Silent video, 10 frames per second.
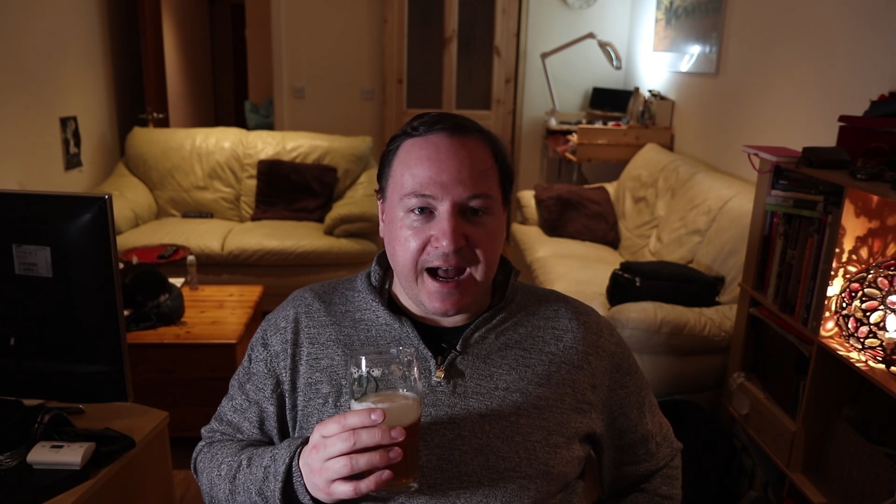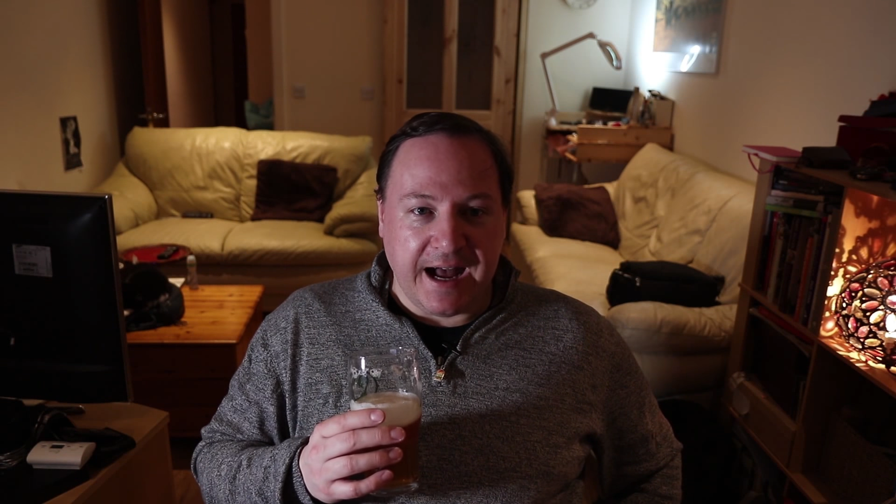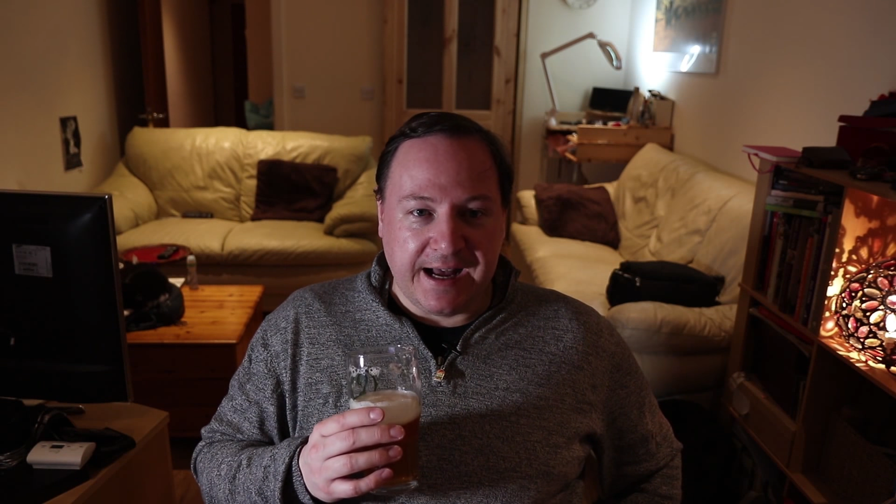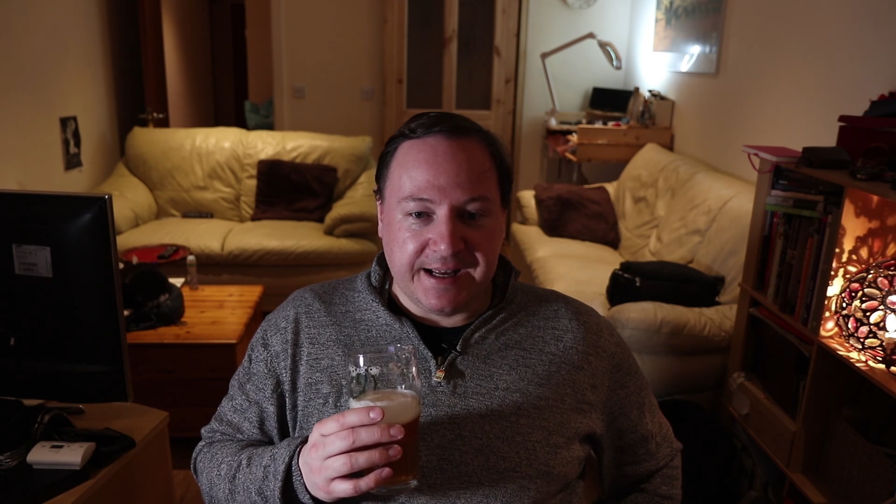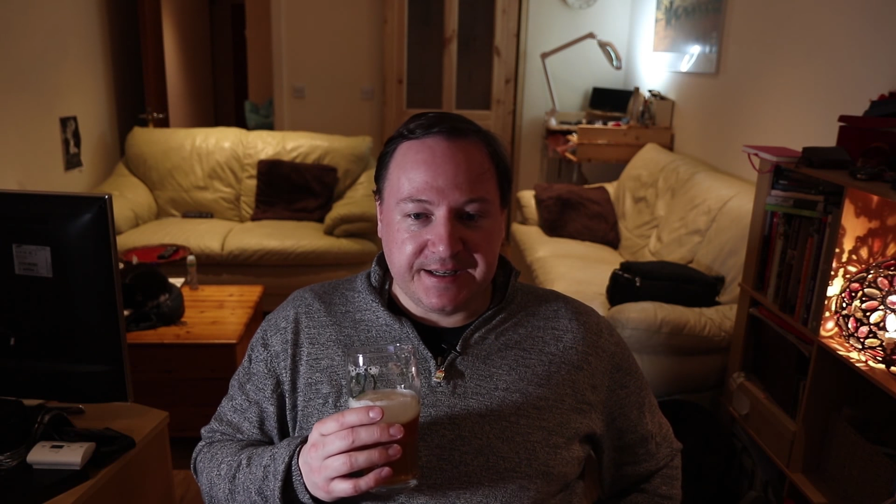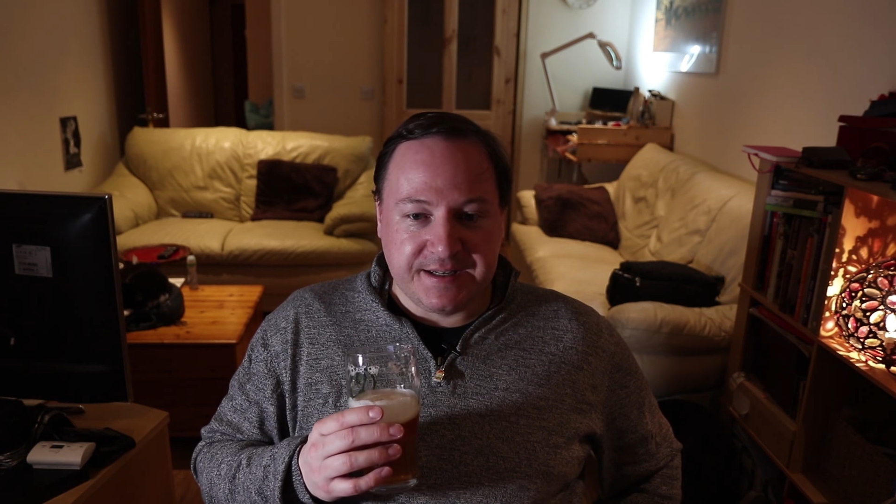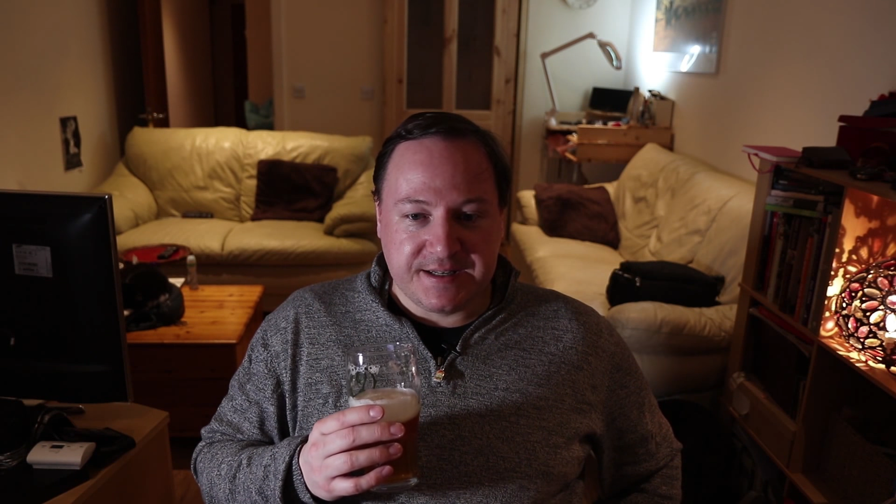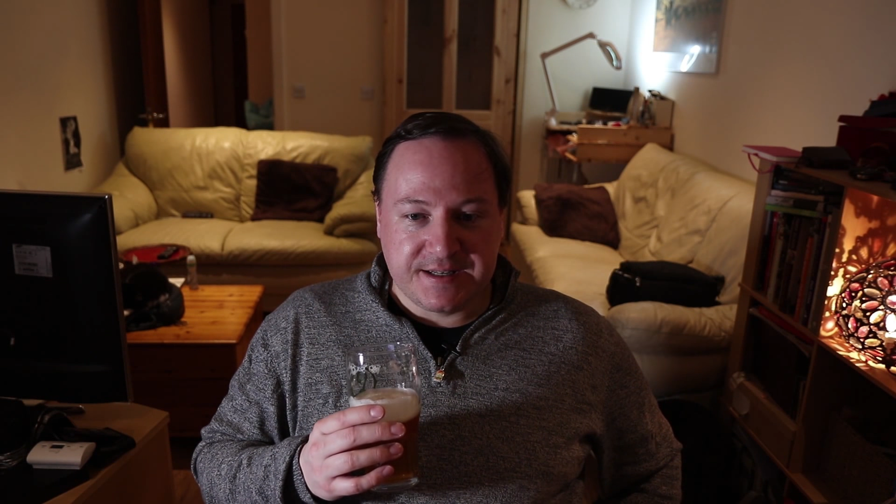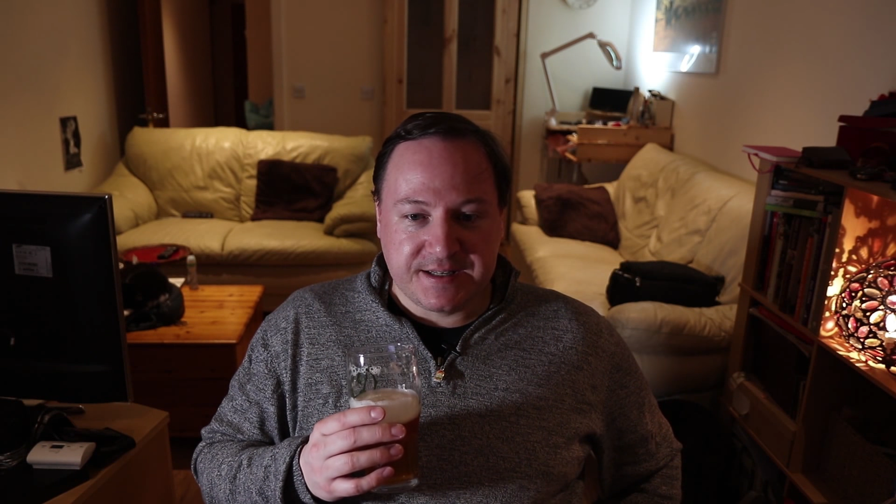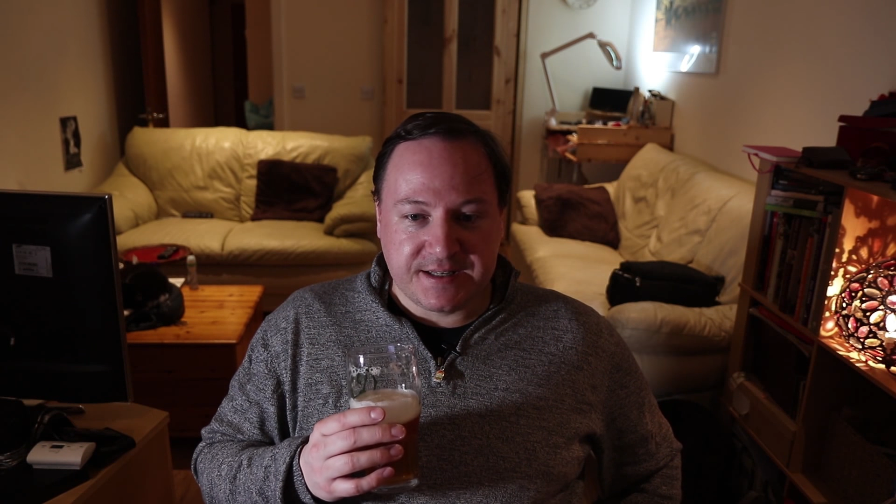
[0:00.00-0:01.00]

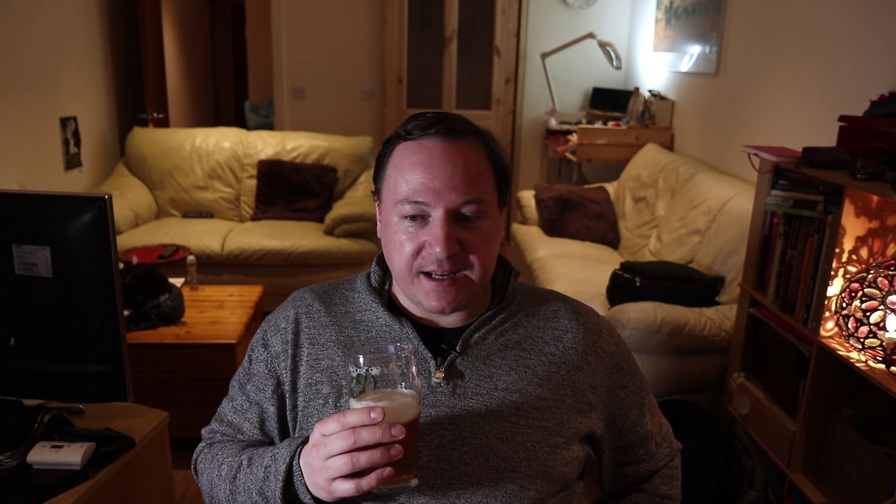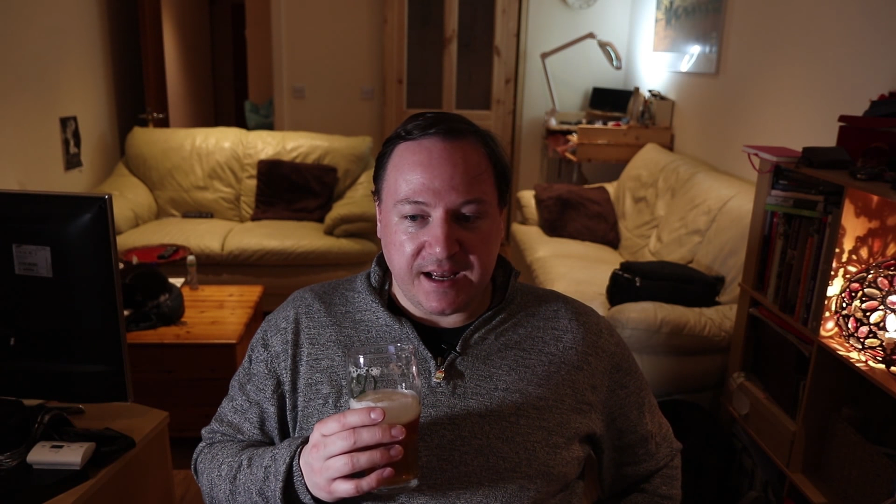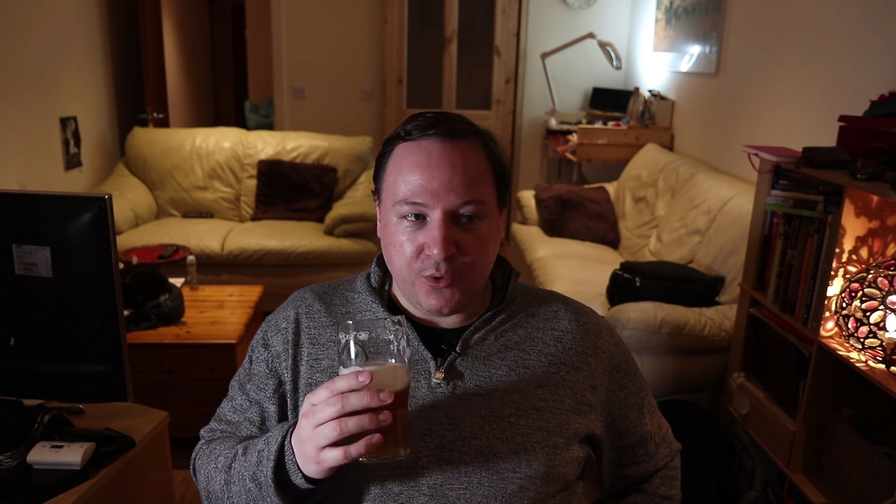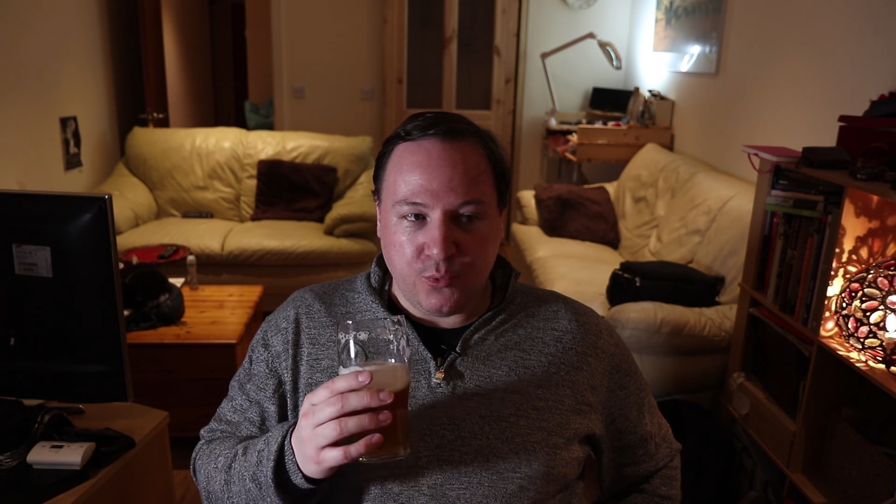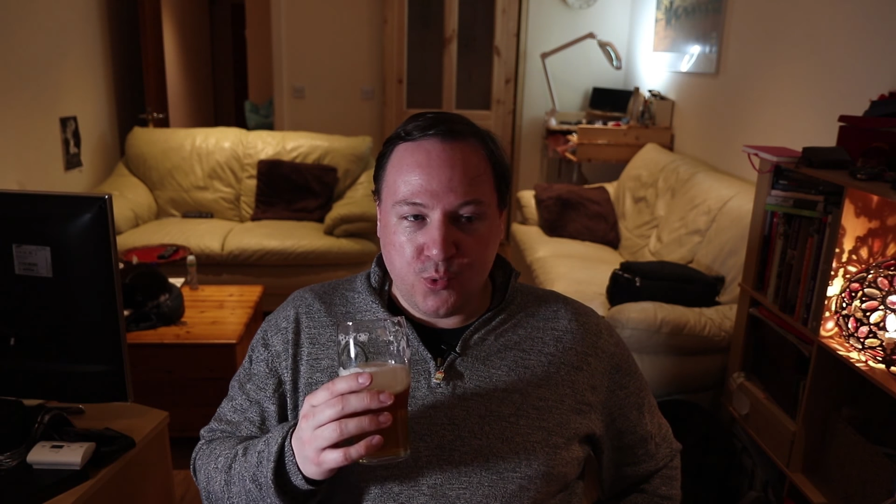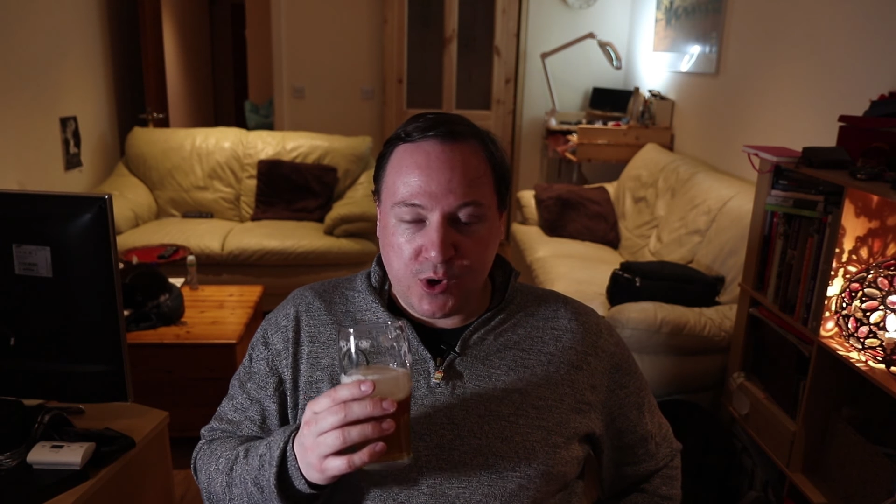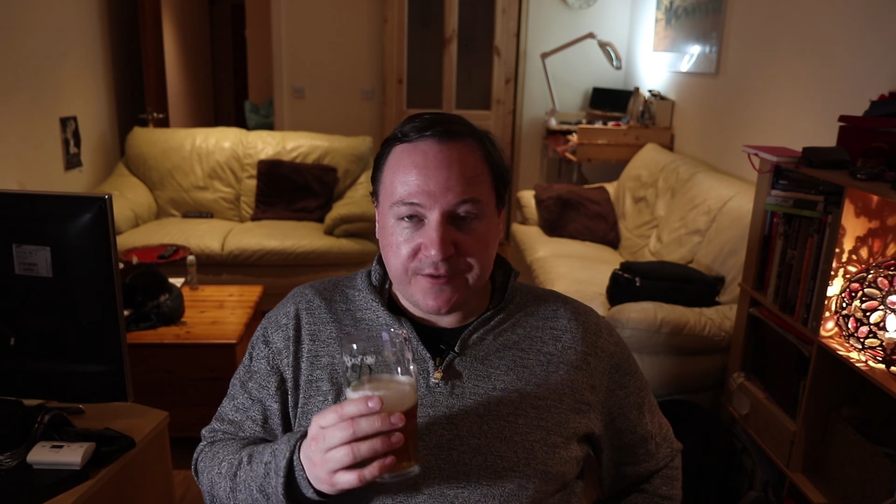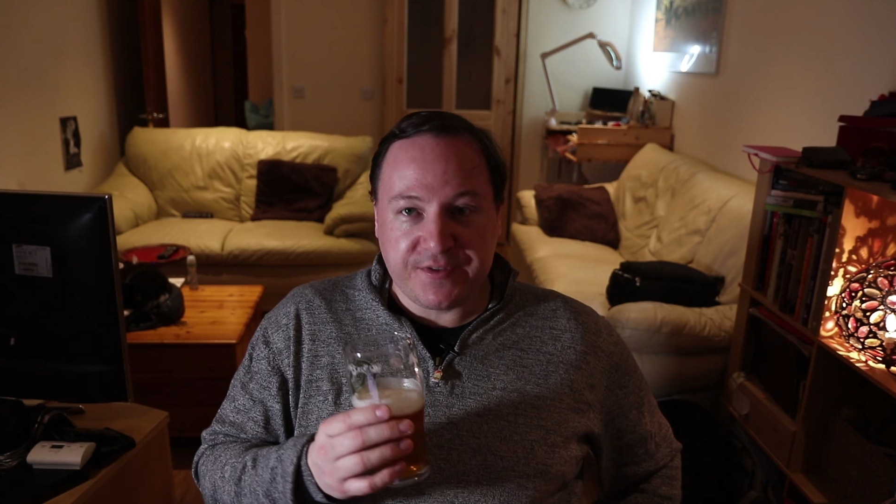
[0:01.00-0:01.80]
And one